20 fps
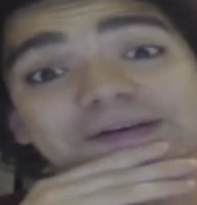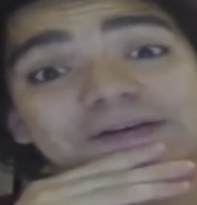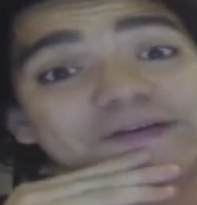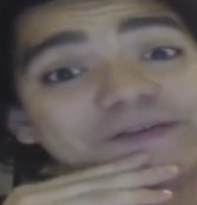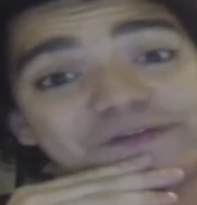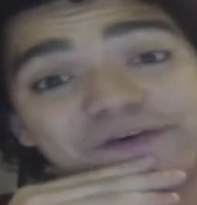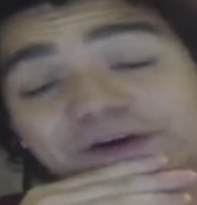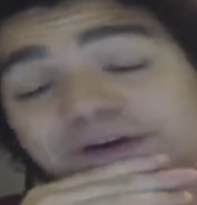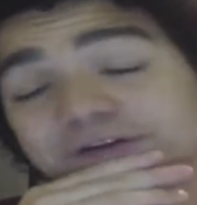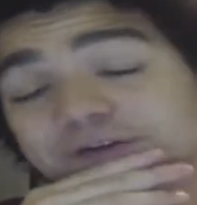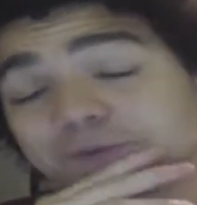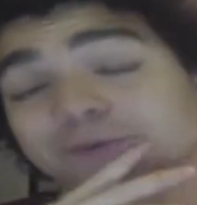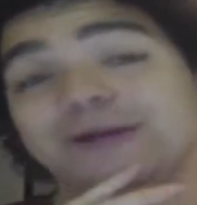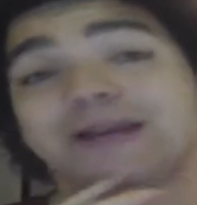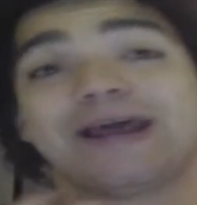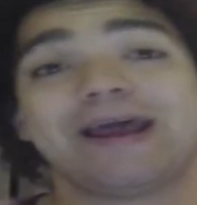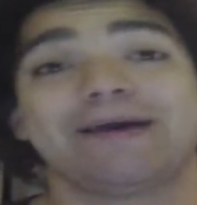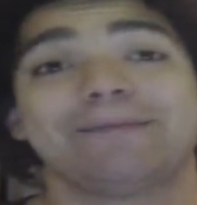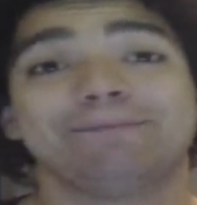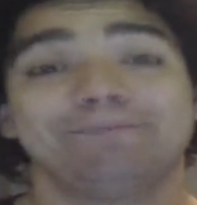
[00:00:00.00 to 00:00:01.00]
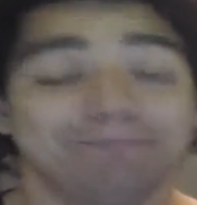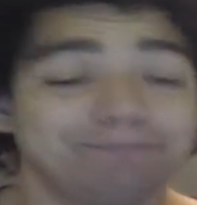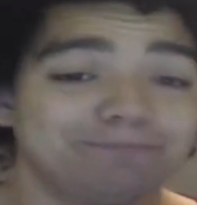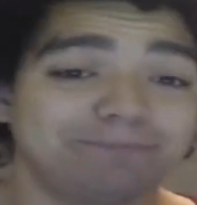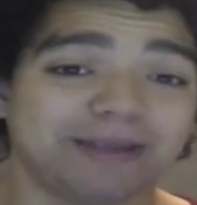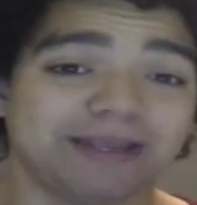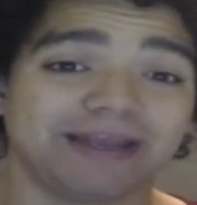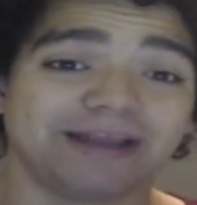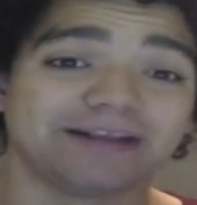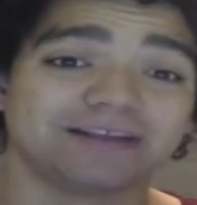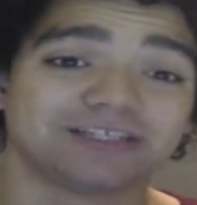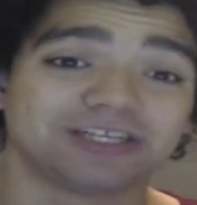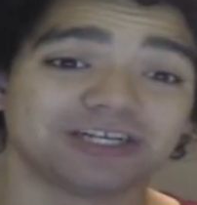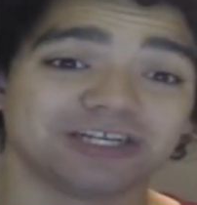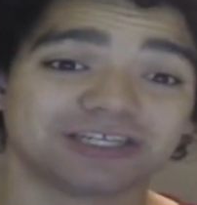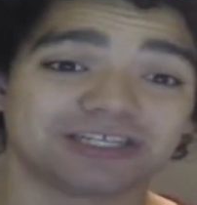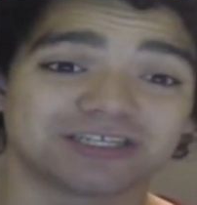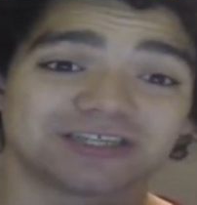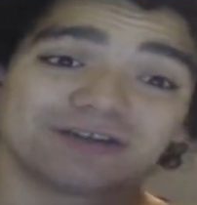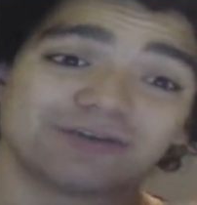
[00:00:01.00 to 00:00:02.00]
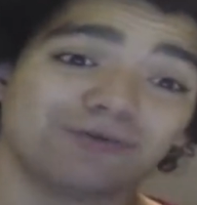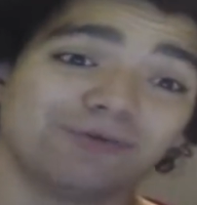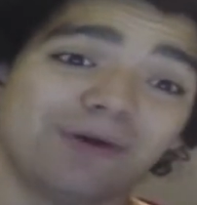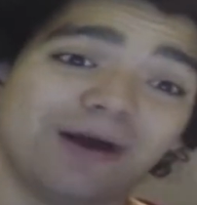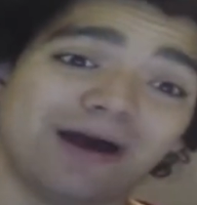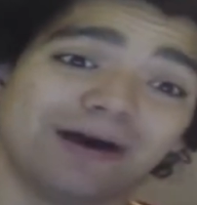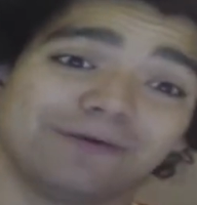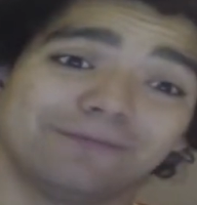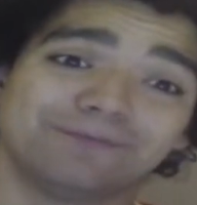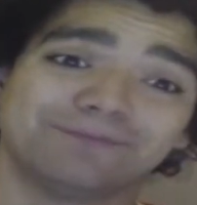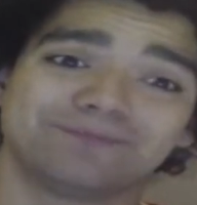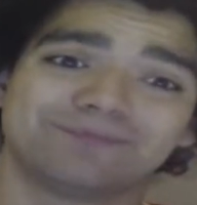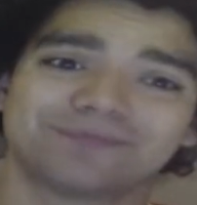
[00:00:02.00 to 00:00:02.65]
First with him being just well